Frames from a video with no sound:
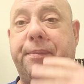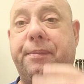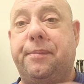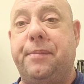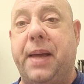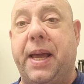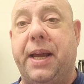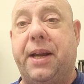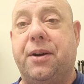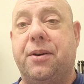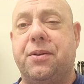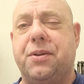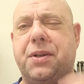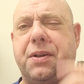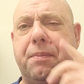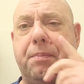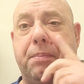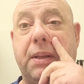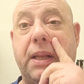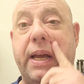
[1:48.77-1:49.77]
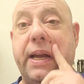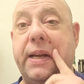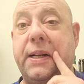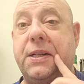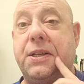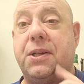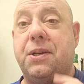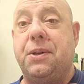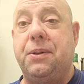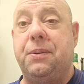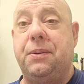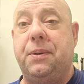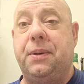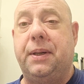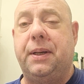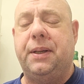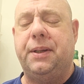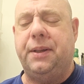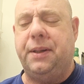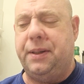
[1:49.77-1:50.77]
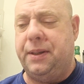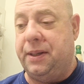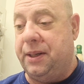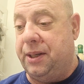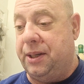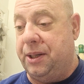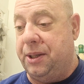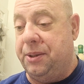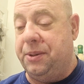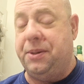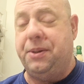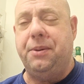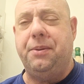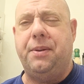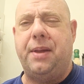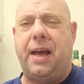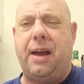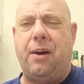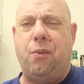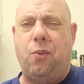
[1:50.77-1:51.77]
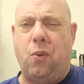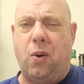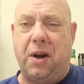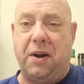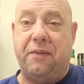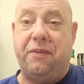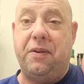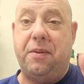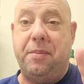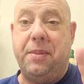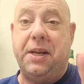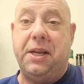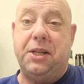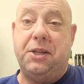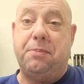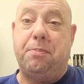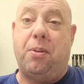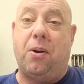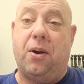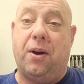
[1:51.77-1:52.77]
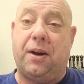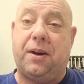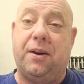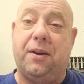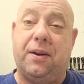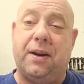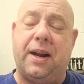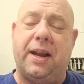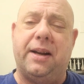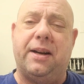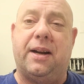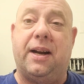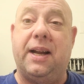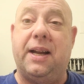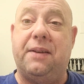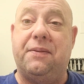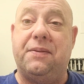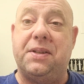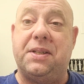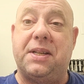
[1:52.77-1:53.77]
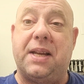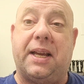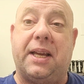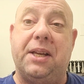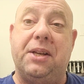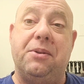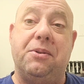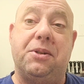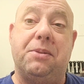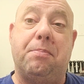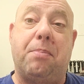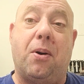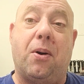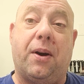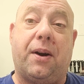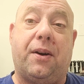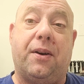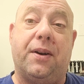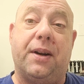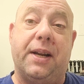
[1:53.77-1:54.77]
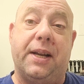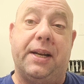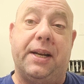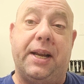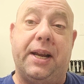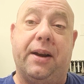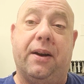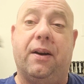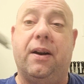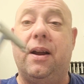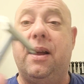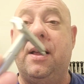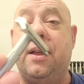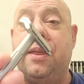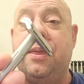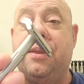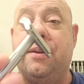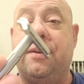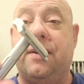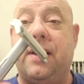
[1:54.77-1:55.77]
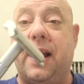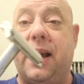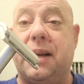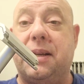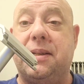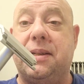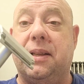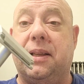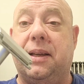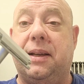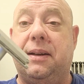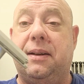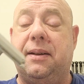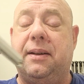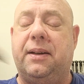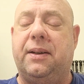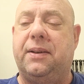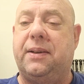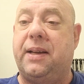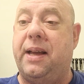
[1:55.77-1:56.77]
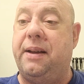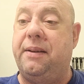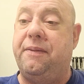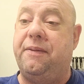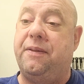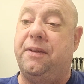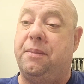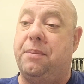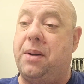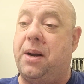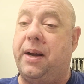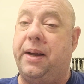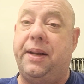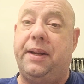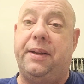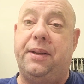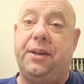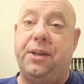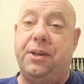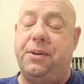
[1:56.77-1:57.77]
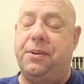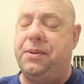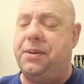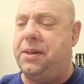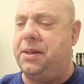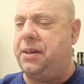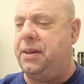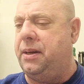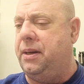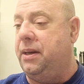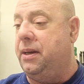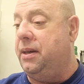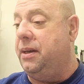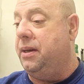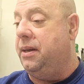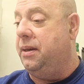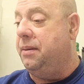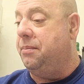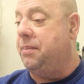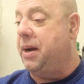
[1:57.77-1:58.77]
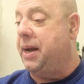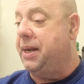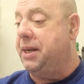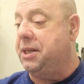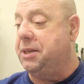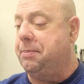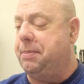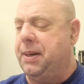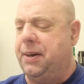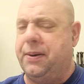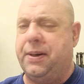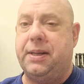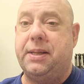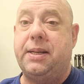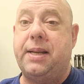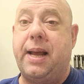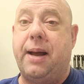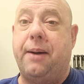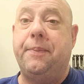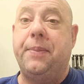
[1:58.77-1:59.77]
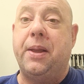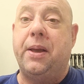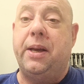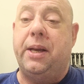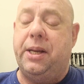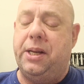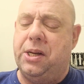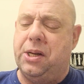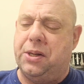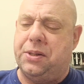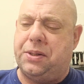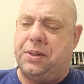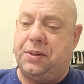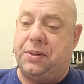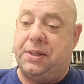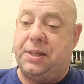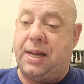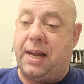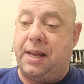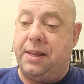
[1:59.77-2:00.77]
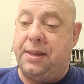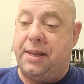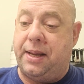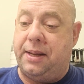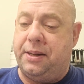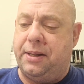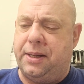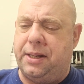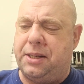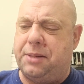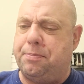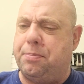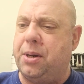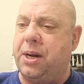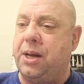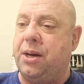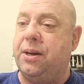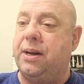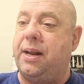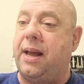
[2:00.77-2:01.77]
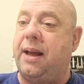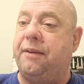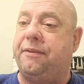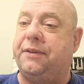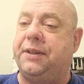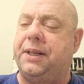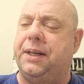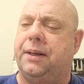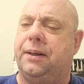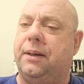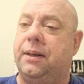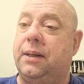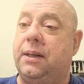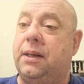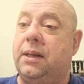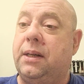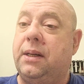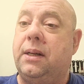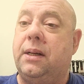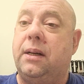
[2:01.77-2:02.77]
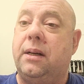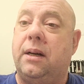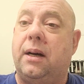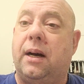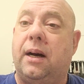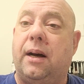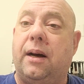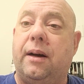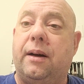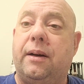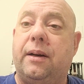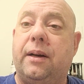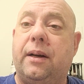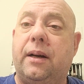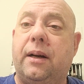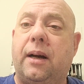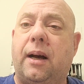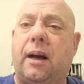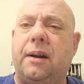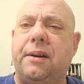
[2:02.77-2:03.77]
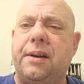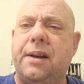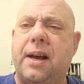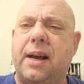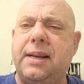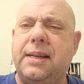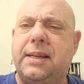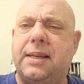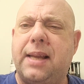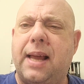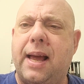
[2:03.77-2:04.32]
makers of blades who do that. One of them is Parker, and I have a second use Parker in here. They're excellent, okay, for my use, my experience. Now, he also said that it has pretty good heft here. A nice